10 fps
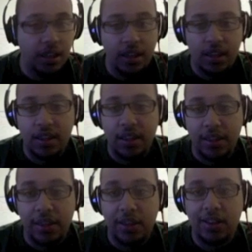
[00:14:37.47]
uh, I
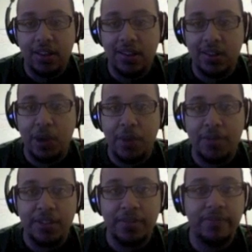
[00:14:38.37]
think it looks
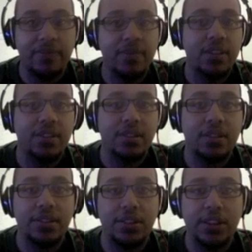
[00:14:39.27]
promising. So
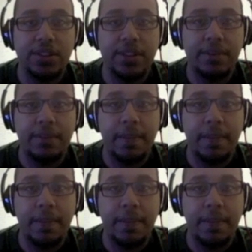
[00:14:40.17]
see you next time.